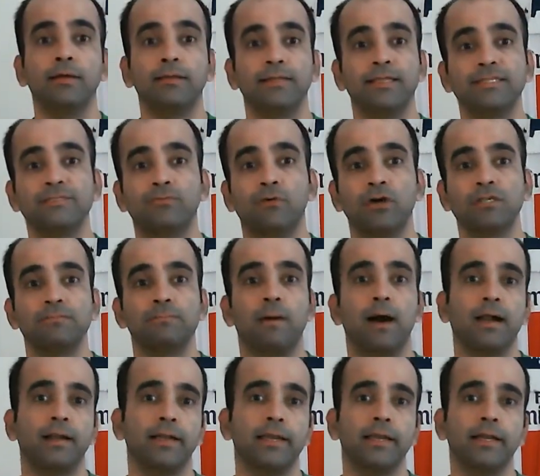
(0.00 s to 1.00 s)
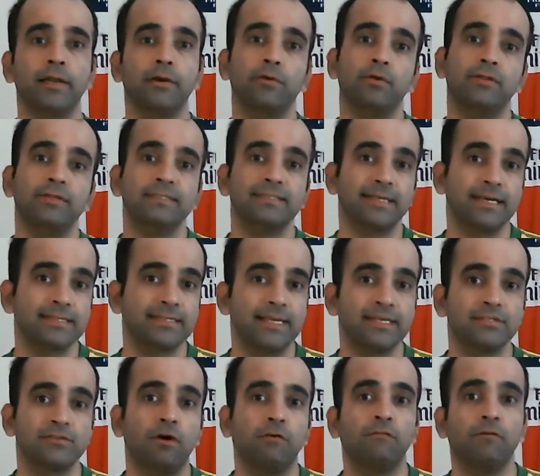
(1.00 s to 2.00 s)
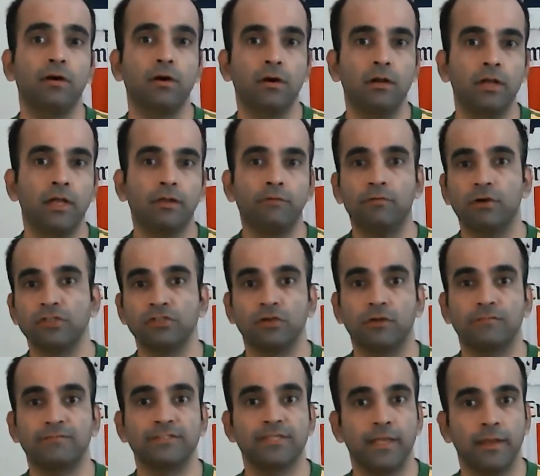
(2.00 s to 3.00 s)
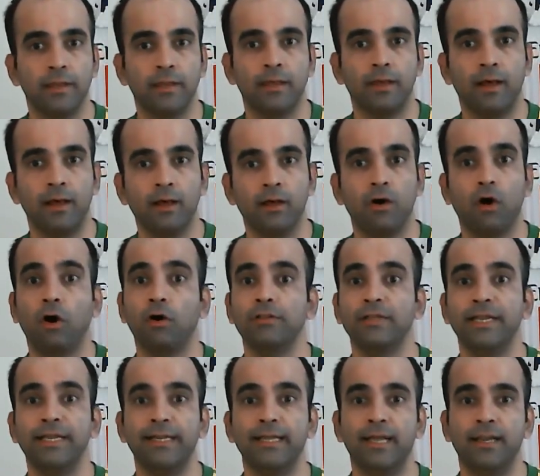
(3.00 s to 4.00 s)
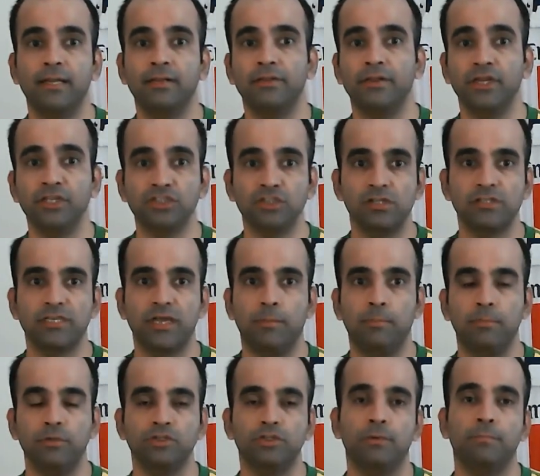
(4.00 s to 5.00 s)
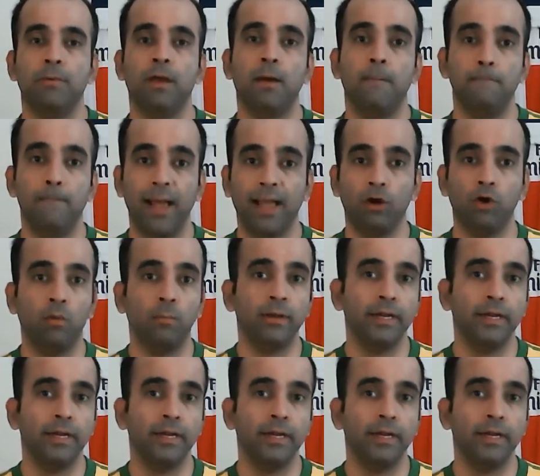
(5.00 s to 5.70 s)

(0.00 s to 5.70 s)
This was partly due to the success of earlier version of Serie A or the Italian regional championship back home